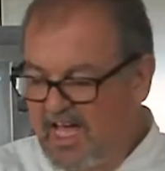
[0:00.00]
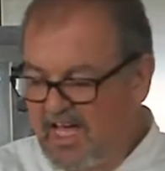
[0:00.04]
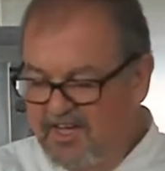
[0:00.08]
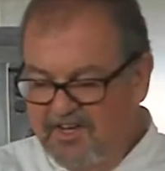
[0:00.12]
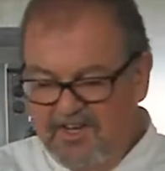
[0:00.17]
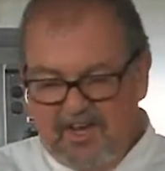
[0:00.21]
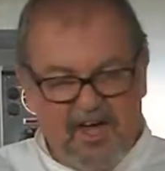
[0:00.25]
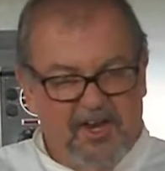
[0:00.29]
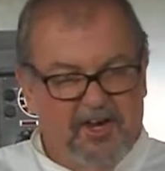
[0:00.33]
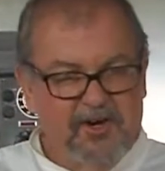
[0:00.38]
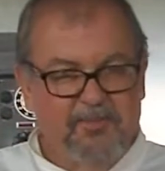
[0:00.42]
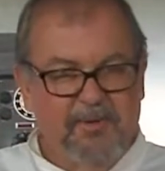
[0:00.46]

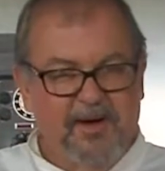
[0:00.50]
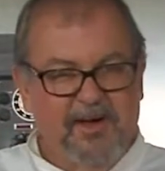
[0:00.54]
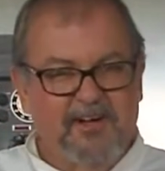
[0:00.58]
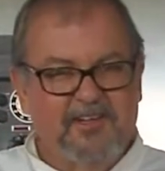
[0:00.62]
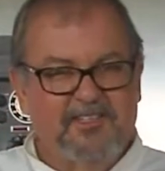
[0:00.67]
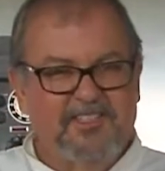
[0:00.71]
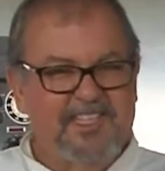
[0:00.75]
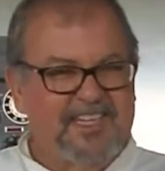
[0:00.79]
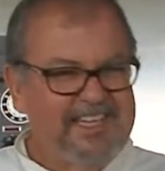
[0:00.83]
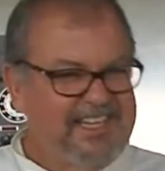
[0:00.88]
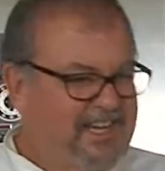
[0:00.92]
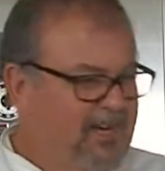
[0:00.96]
Nutter
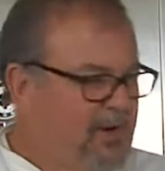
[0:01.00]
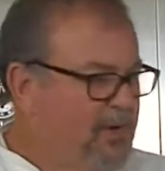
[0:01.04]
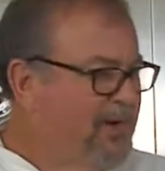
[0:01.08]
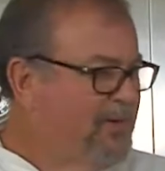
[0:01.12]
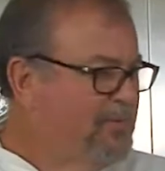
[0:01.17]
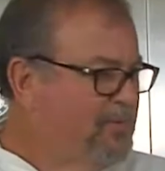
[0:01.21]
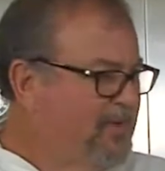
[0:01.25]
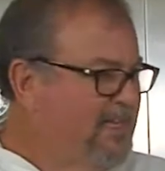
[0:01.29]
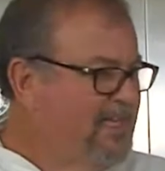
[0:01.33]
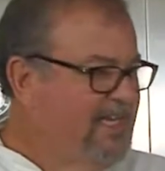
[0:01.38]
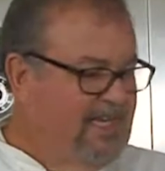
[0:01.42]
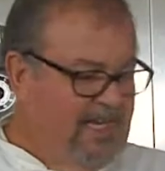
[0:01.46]
butters. You know, I
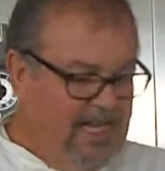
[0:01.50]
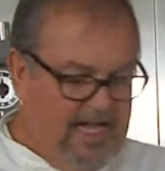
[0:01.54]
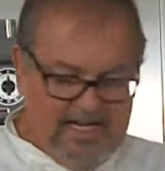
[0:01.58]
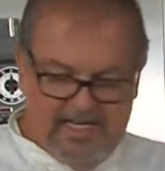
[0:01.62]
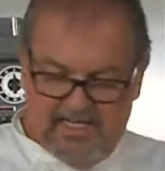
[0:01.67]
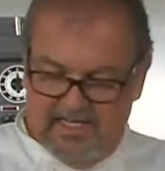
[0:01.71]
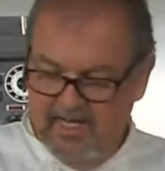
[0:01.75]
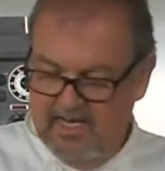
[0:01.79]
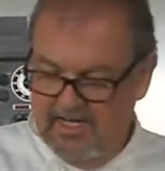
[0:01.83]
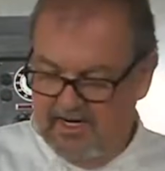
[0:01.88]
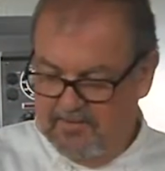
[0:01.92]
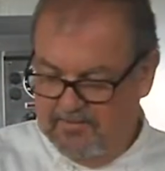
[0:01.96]
really
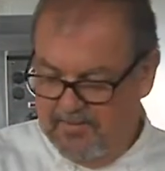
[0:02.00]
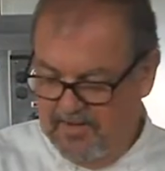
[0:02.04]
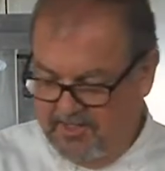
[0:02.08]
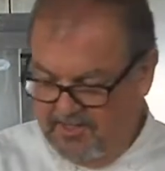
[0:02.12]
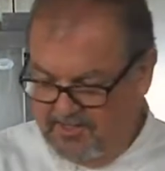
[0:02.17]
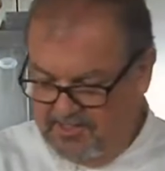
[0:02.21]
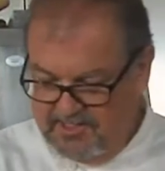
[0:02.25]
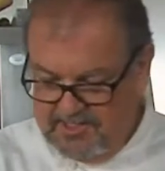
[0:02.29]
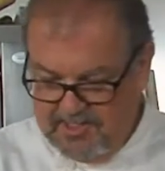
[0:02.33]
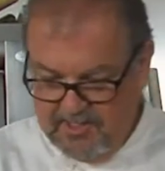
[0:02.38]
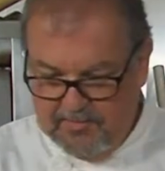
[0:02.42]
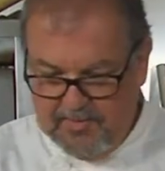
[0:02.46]
like Nutter
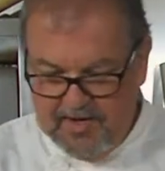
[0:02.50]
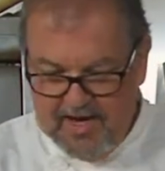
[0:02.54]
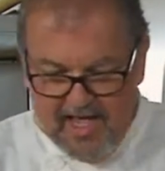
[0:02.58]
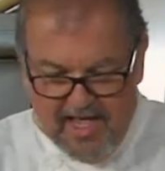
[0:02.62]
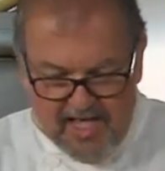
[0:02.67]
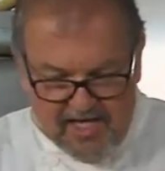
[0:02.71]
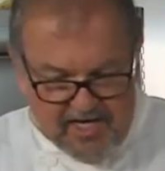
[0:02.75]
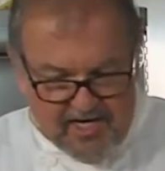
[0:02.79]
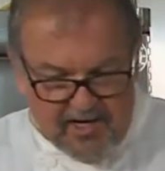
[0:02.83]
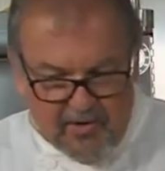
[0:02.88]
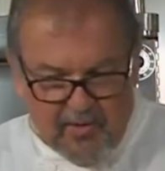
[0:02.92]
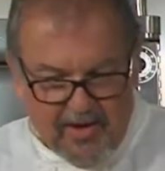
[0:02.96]
butters too, but
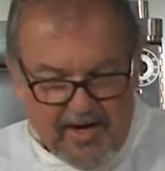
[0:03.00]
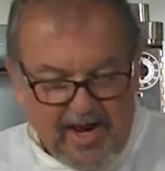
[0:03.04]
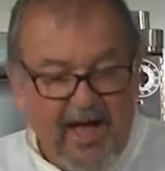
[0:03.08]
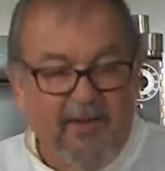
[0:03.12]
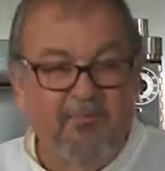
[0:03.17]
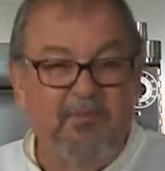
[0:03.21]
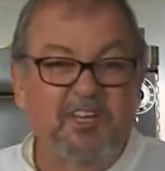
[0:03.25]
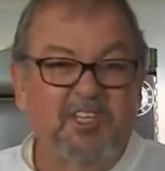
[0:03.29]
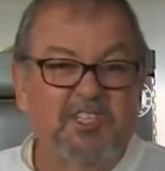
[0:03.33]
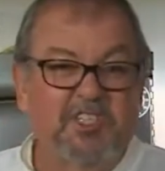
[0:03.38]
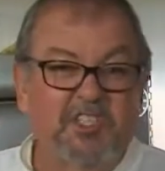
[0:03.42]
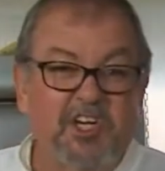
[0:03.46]
you know what?
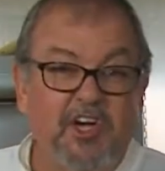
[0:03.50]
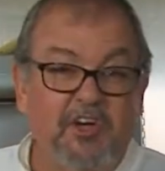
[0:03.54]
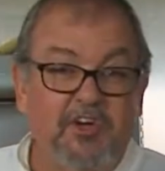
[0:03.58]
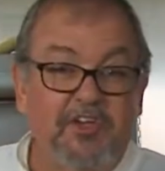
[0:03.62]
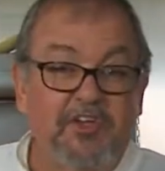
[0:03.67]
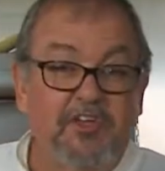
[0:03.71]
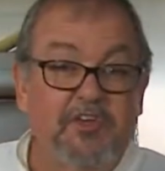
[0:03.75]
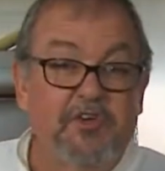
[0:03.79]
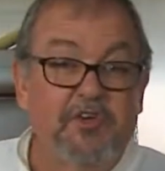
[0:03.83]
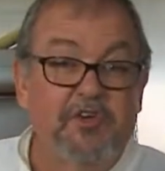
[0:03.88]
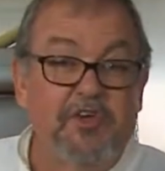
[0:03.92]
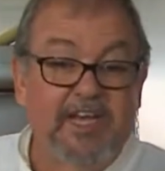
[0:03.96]
I'm going to show
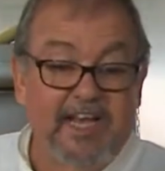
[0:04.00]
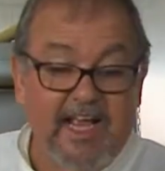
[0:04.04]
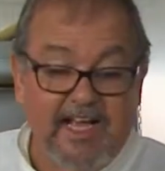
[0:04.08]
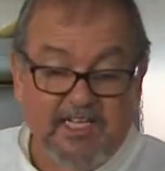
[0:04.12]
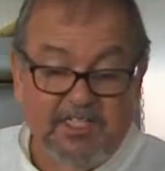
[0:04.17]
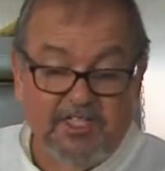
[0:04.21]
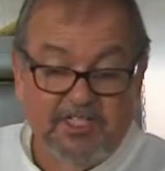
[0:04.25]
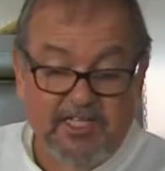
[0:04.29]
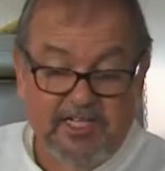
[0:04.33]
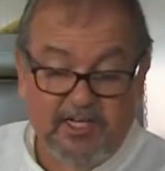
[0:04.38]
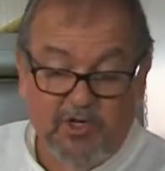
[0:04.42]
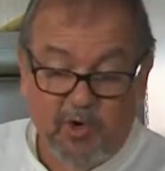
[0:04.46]
you. You can
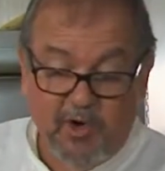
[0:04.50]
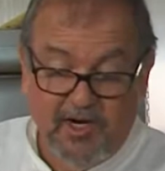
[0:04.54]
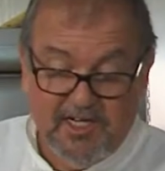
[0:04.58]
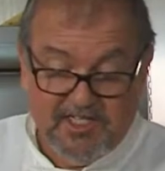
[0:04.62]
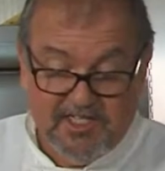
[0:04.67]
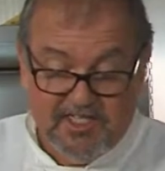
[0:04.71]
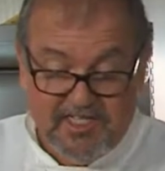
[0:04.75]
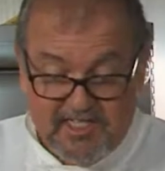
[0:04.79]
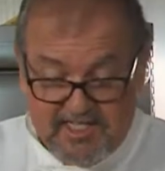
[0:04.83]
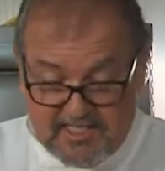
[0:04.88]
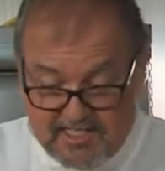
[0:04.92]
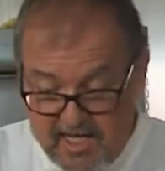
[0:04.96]
actually
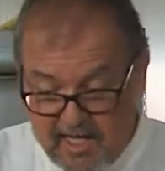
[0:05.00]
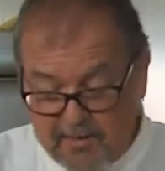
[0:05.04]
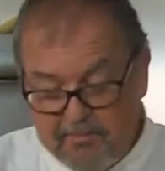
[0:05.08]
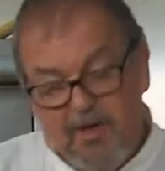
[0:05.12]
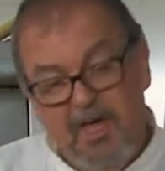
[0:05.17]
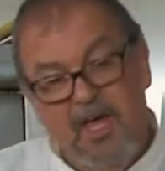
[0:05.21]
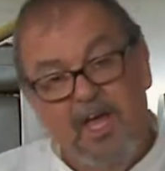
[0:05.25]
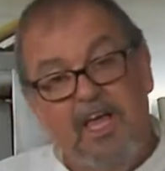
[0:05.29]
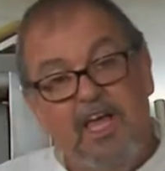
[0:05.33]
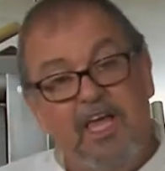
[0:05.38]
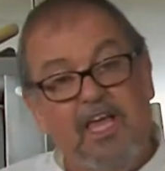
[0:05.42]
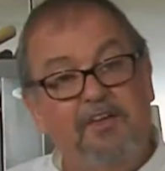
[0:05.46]
crush these up.